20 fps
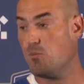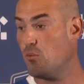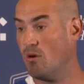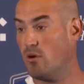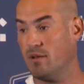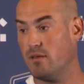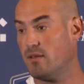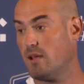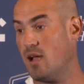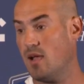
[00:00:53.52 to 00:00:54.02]

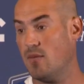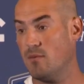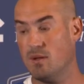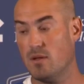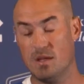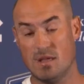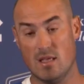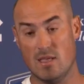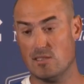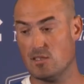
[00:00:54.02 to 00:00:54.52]
point in time.
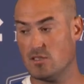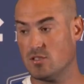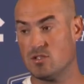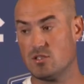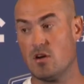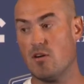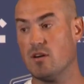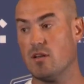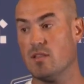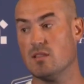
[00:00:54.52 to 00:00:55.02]
This is
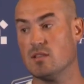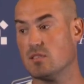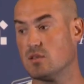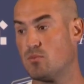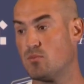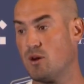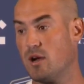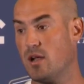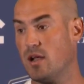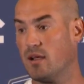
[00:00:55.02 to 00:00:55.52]
starting in the
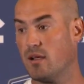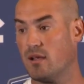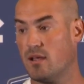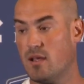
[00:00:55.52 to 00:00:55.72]
spring.